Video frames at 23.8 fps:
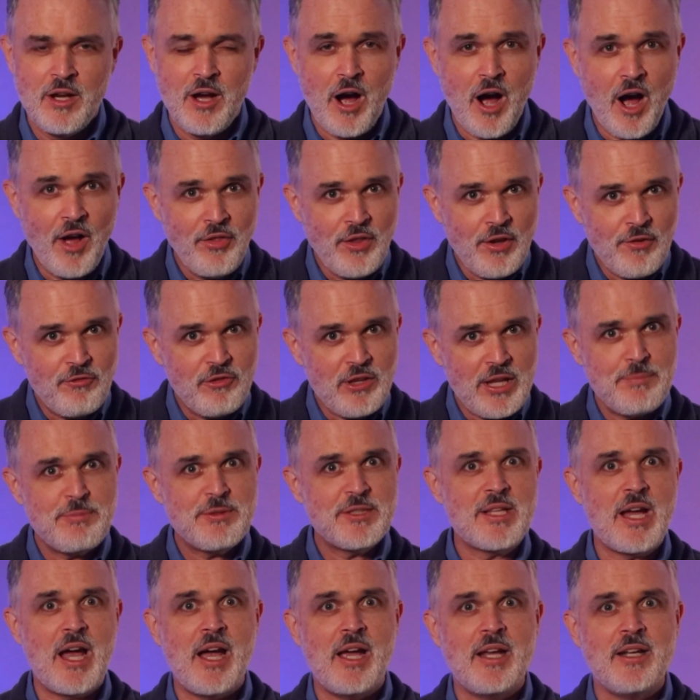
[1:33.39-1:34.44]
On the flip
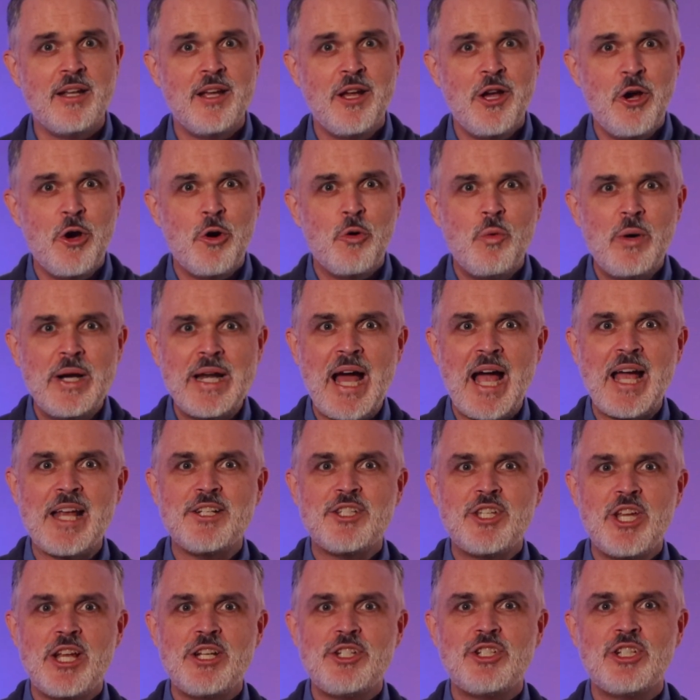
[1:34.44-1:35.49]
side, when I
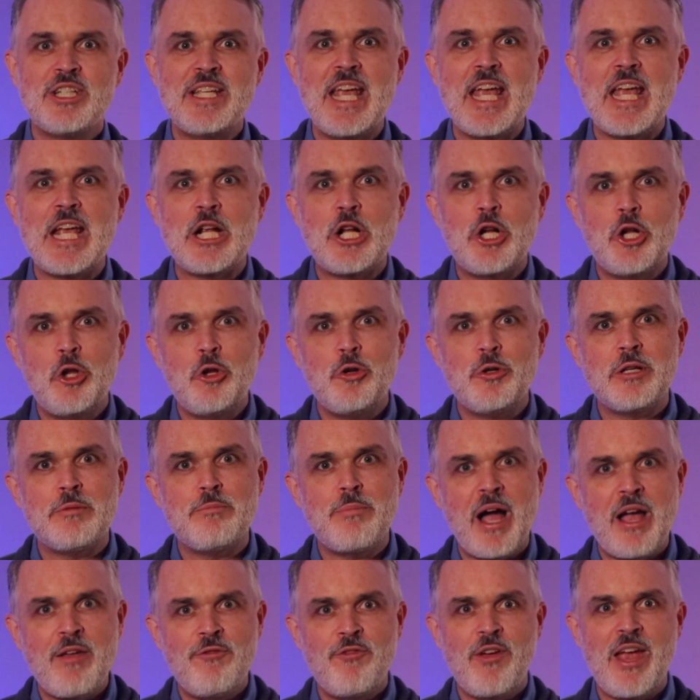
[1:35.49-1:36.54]
intentionally included
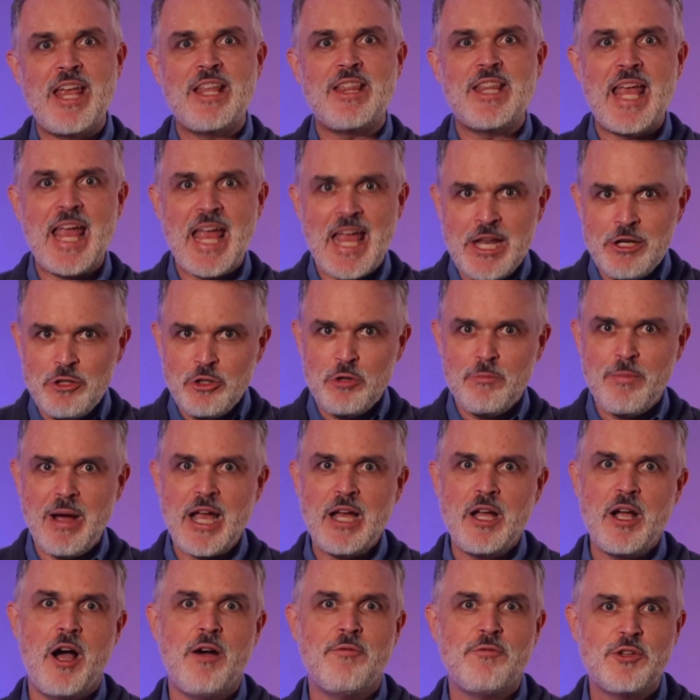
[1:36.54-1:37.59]
my faith into my
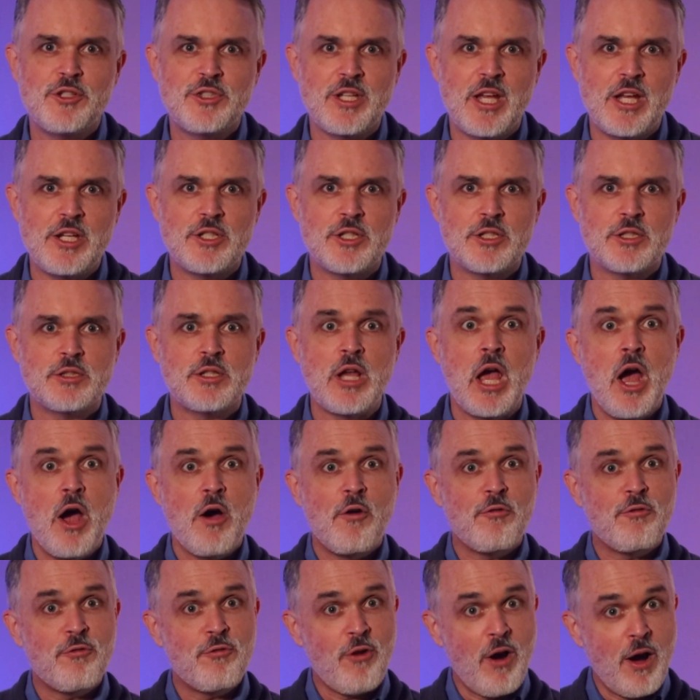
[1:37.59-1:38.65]
conversations
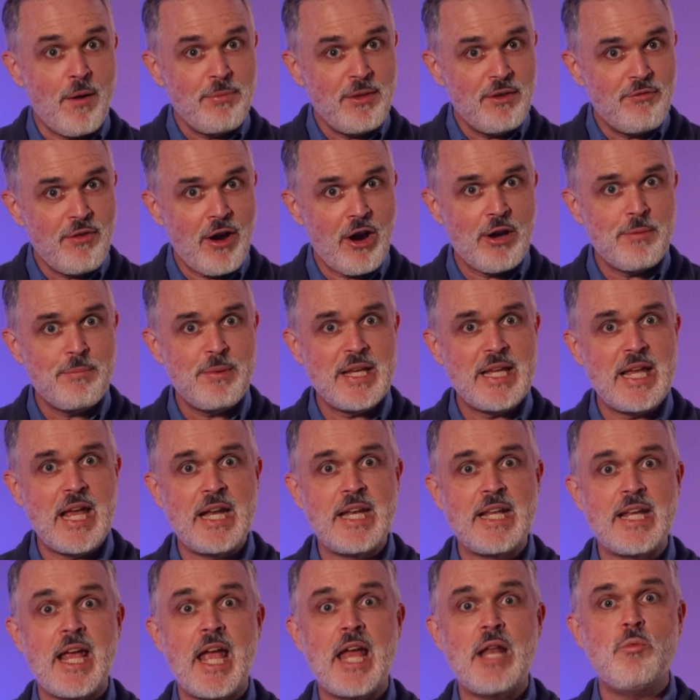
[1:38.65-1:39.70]
from the very
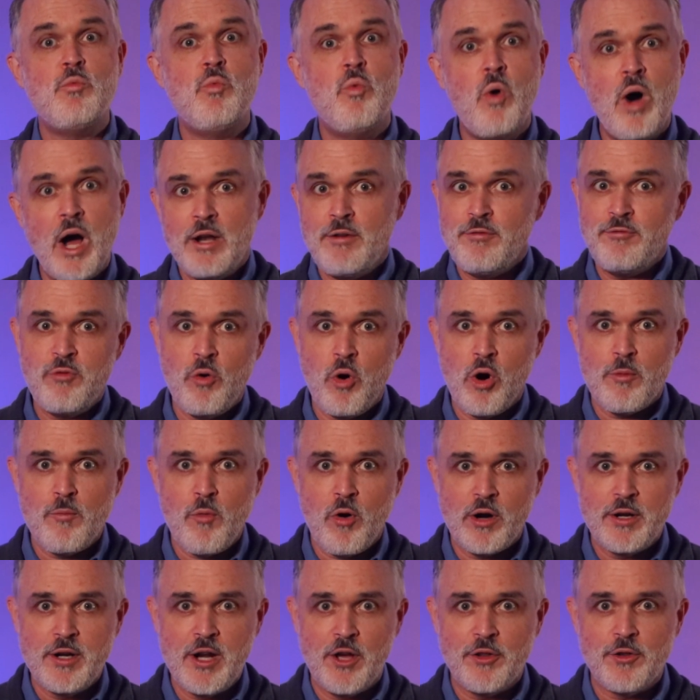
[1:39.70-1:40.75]
beginning in one form
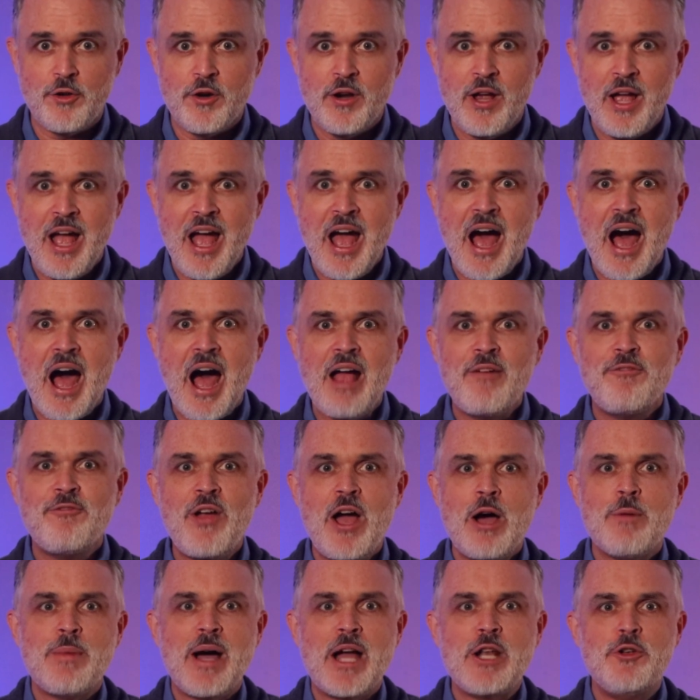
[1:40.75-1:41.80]
or another, I
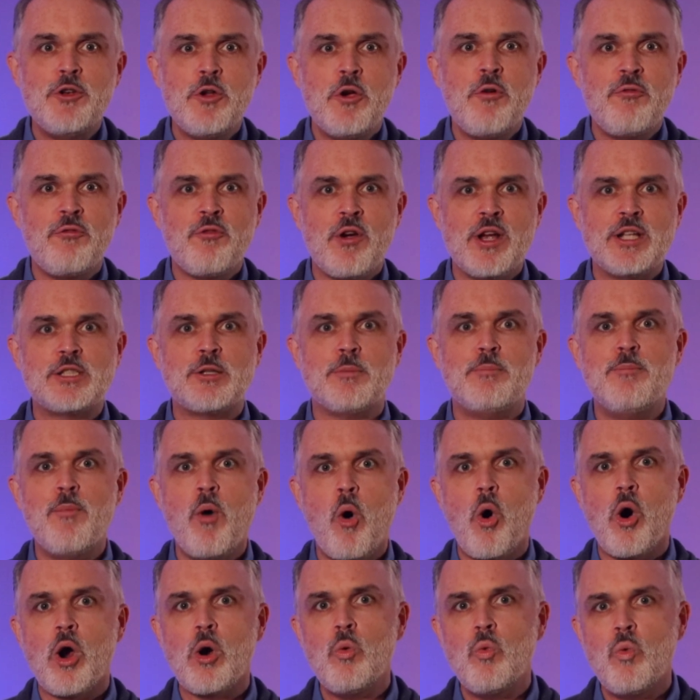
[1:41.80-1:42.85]
found my new friends
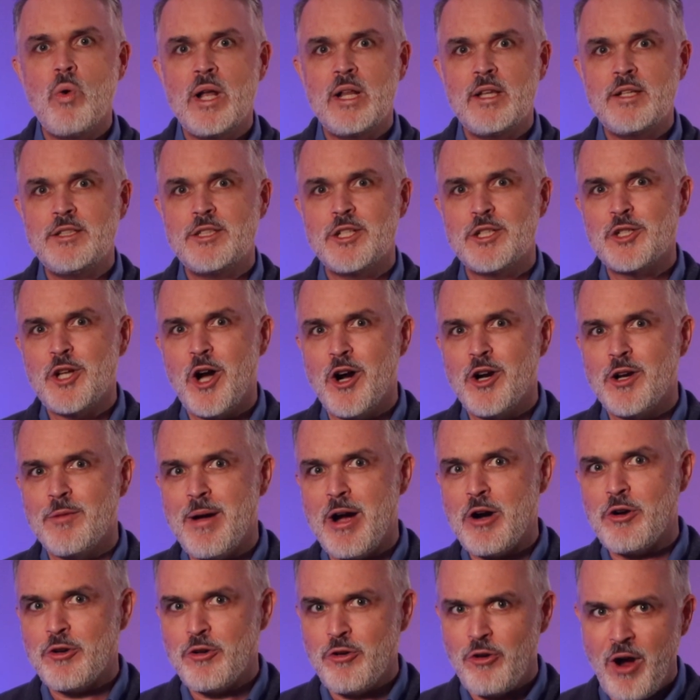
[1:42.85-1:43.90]
more willing to talk
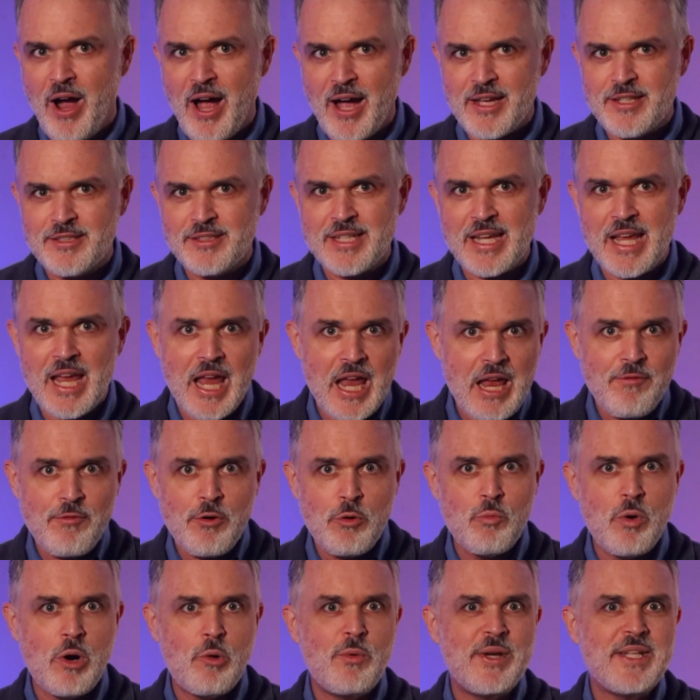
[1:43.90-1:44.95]
about Christ
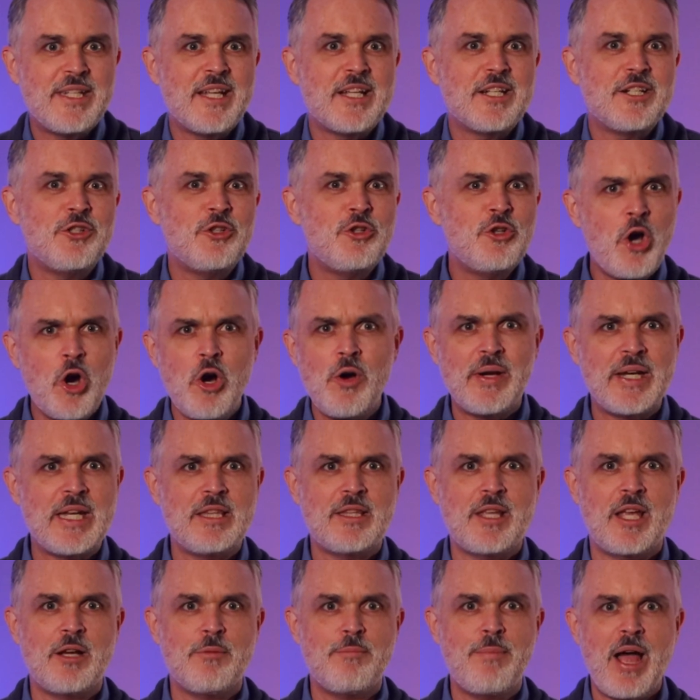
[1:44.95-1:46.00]
even when we didn't know
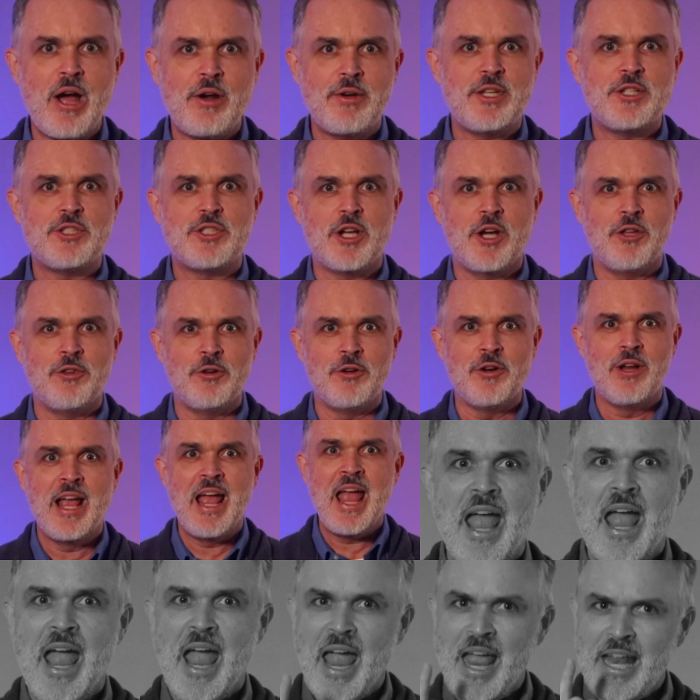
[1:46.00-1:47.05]
anything about each other.
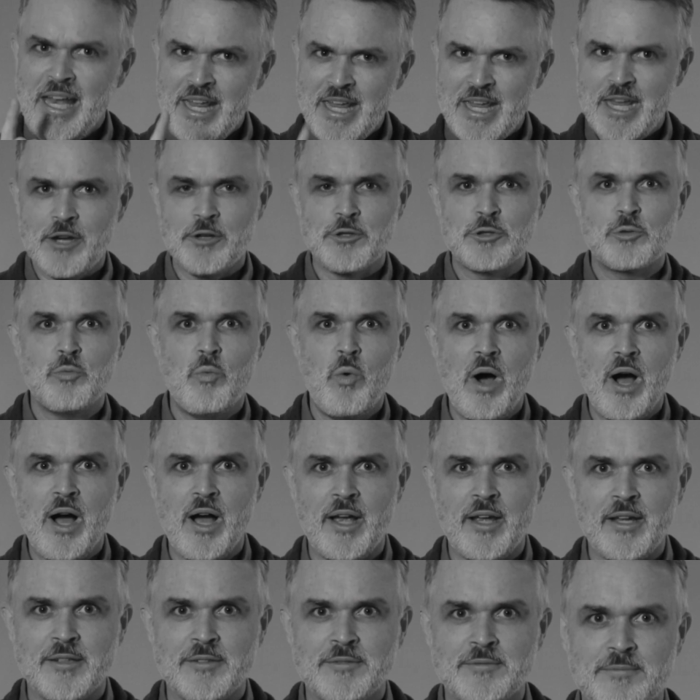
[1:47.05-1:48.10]
And here's
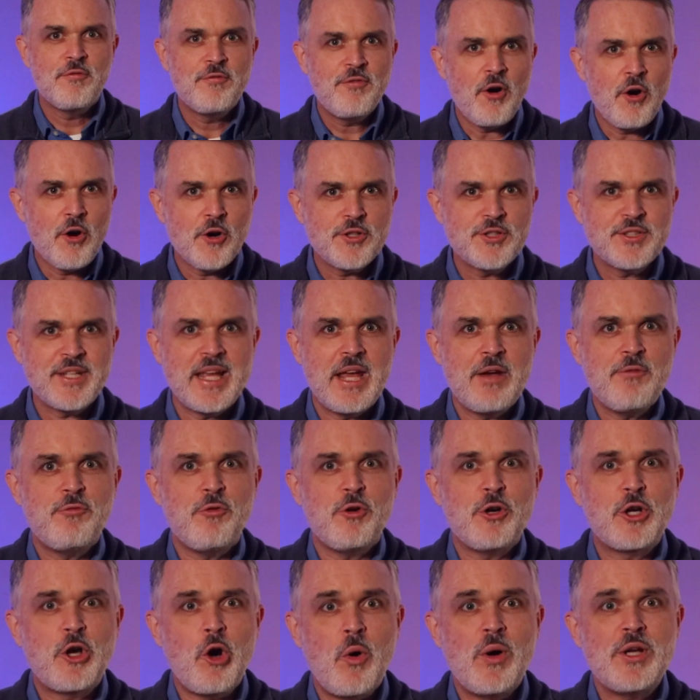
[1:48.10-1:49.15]
why. First, if
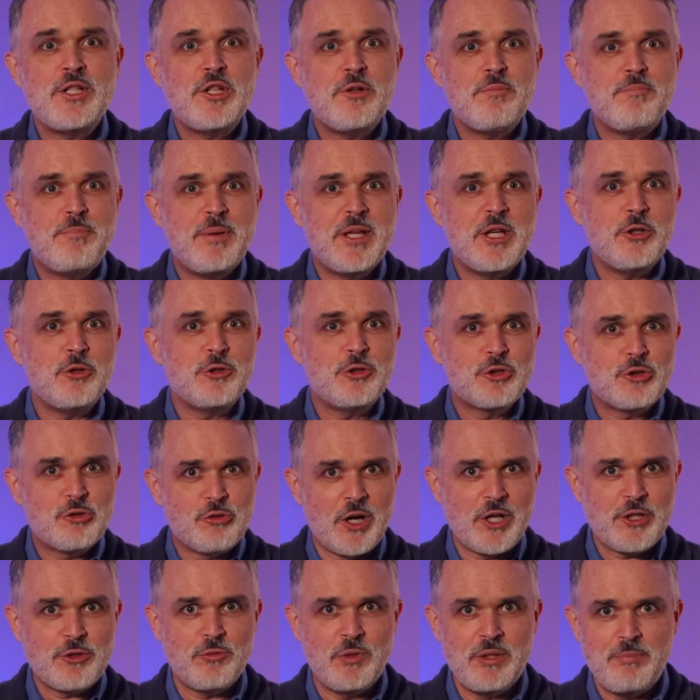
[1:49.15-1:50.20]
we're going to build
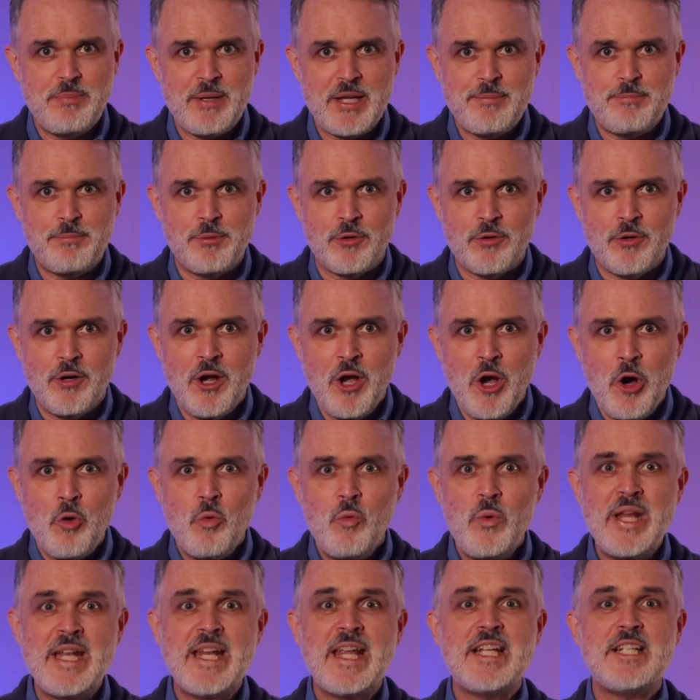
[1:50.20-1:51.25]
trust with people,
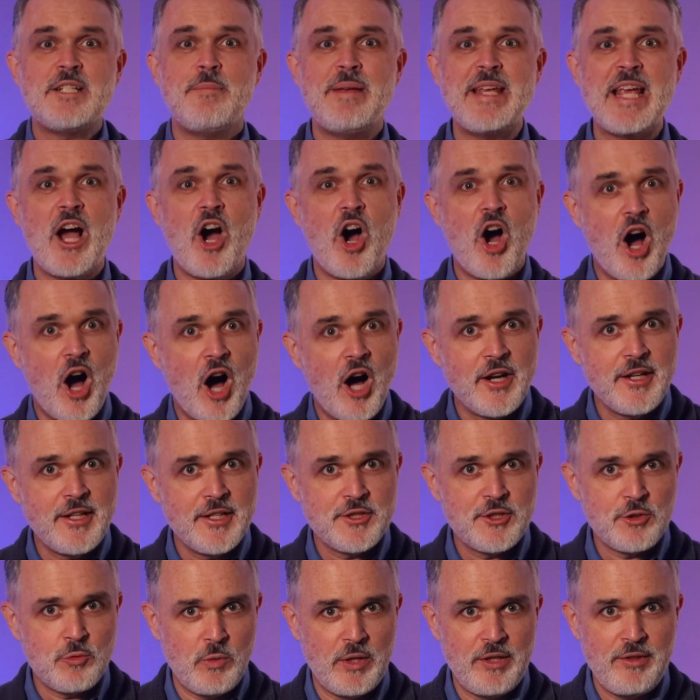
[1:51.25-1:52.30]
we need to be
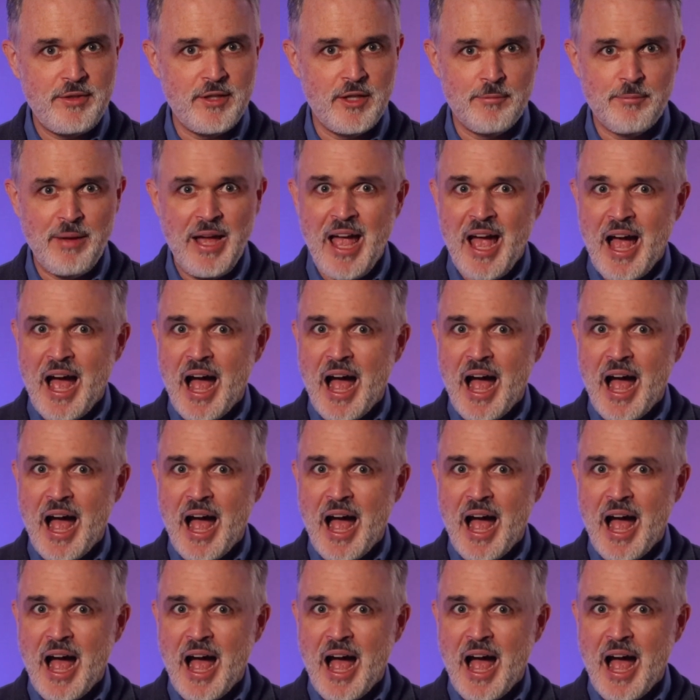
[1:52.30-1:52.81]
honest with them.